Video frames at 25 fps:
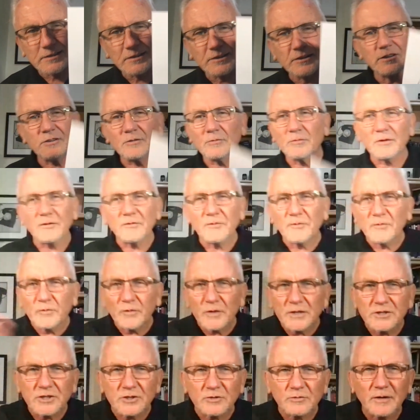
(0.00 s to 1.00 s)
your
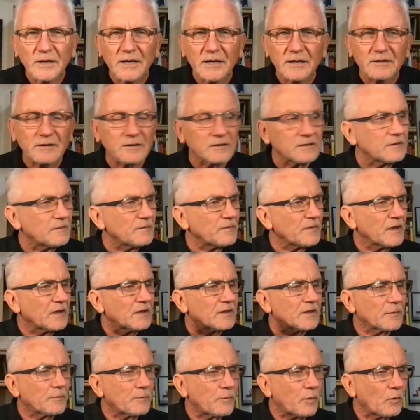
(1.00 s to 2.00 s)
refrigerator, the
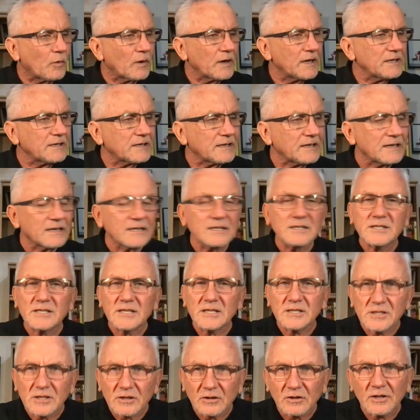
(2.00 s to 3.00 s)
point is
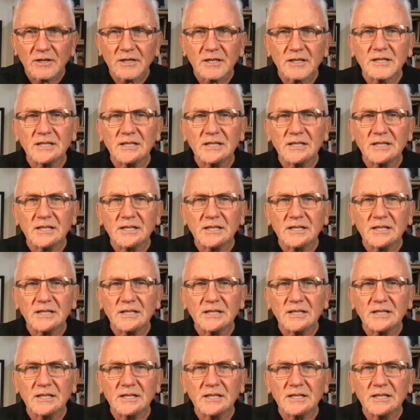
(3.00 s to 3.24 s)
you look at the